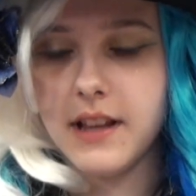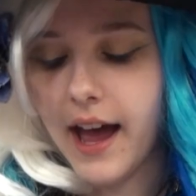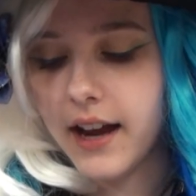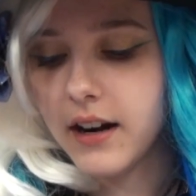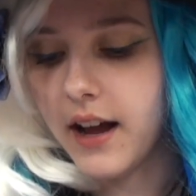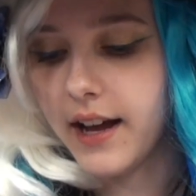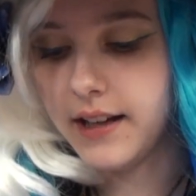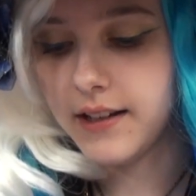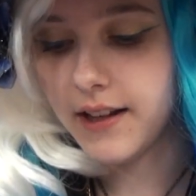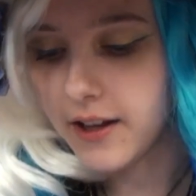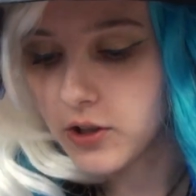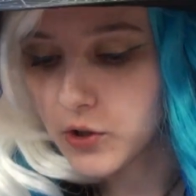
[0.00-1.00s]
that
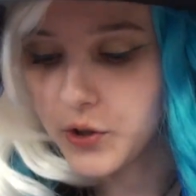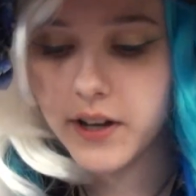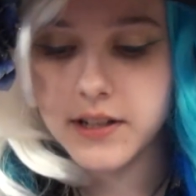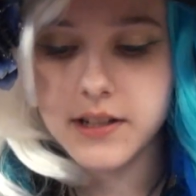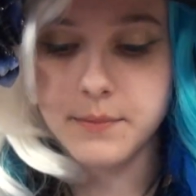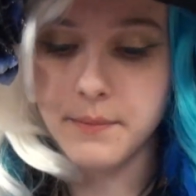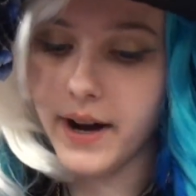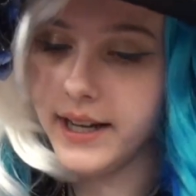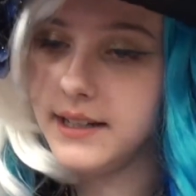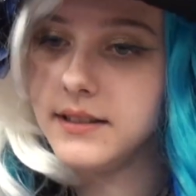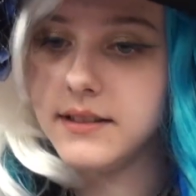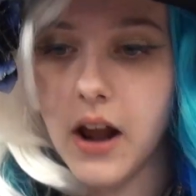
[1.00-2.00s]
I can trust
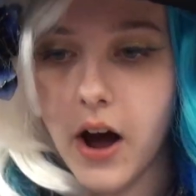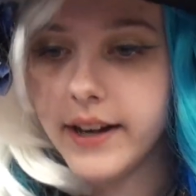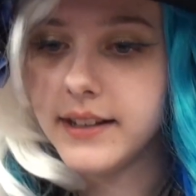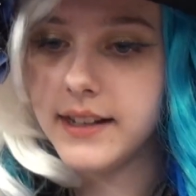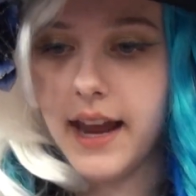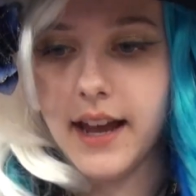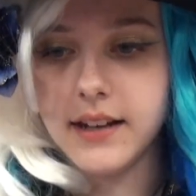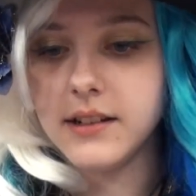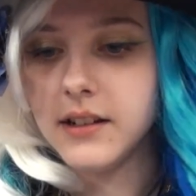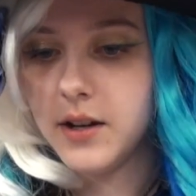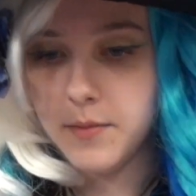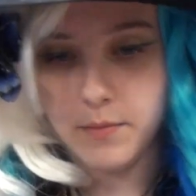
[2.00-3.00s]
might not get
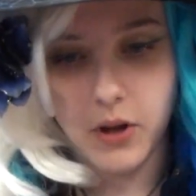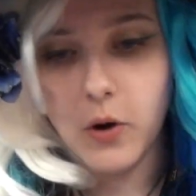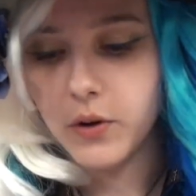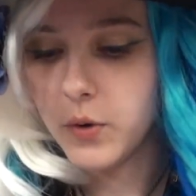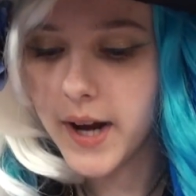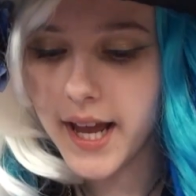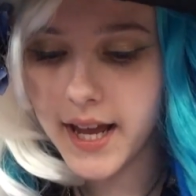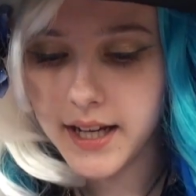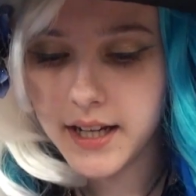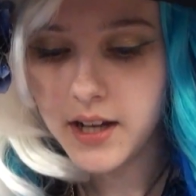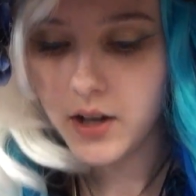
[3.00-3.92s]
blown away